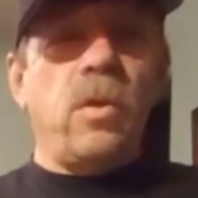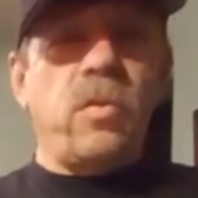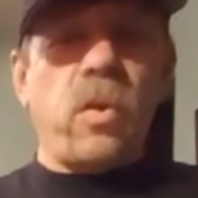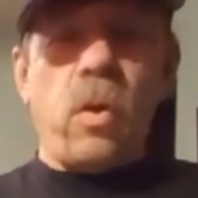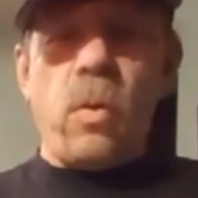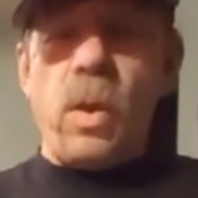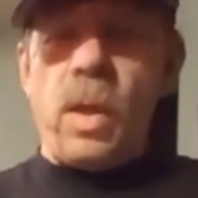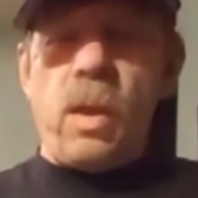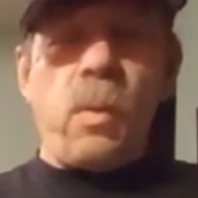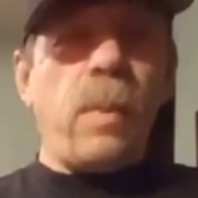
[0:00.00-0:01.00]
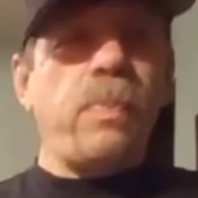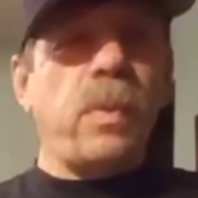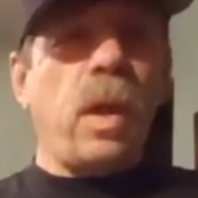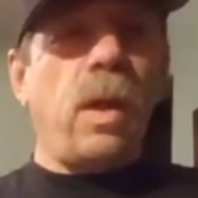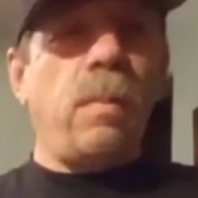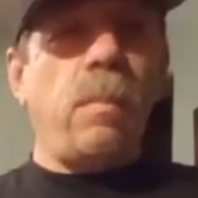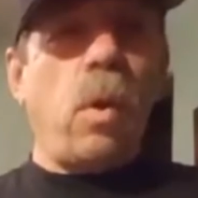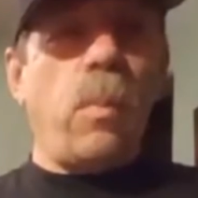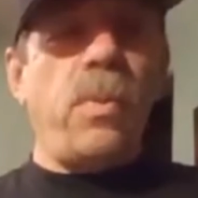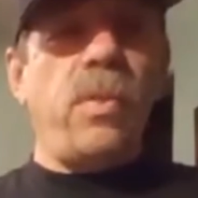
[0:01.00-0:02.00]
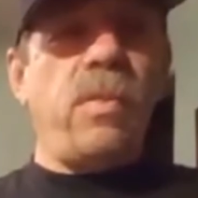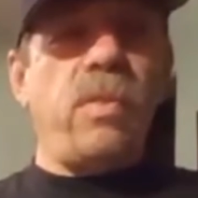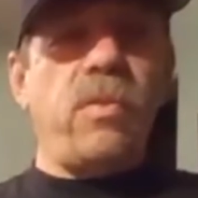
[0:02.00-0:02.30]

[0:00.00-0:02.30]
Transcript: So anyway, hoping that